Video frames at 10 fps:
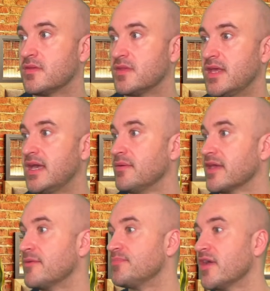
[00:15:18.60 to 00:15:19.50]
There we
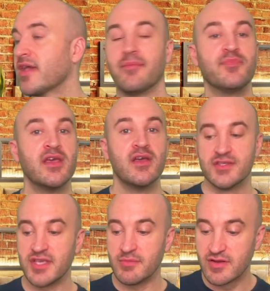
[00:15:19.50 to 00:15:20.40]
go. Okay,
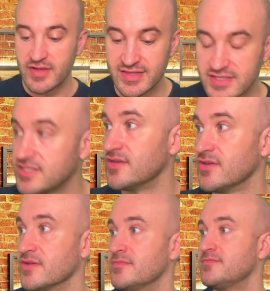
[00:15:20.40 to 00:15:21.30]
so I'm going to read this to
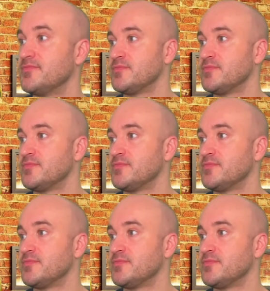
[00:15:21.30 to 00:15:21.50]
you